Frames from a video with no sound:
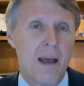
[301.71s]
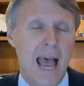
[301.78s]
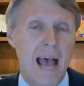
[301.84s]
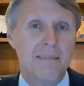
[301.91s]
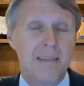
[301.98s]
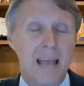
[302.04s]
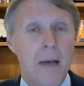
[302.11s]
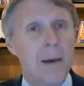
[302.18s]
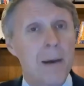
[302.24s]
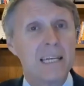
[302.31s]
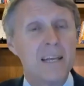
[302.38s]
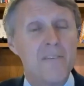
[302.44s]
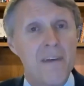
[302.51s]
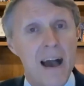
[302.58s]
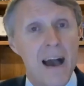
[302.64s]
as
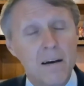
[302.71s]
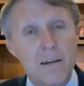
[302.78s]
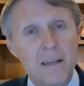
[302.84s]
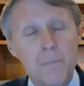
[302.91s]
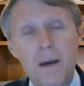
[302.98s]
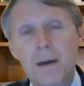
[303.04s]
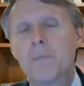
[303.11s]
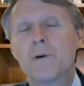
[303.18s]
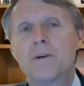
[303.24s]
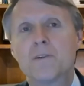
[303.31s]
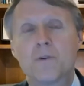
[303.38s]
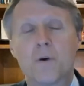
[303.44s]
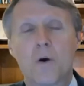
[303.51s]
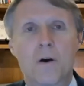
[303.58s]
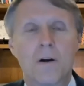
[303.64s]
MIT faculty
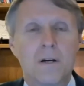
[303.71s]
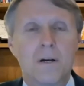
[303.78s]
members or